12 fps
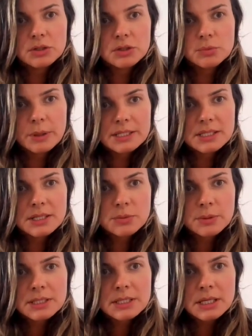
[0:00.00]

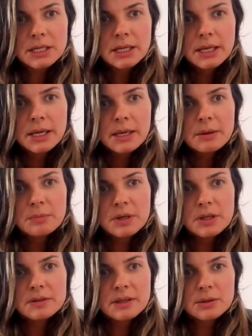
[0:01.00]
2020,
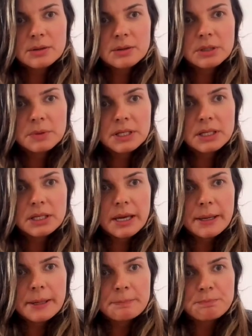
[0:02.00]
but there will be
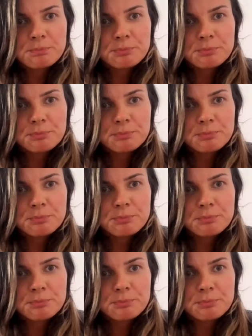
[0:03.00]
a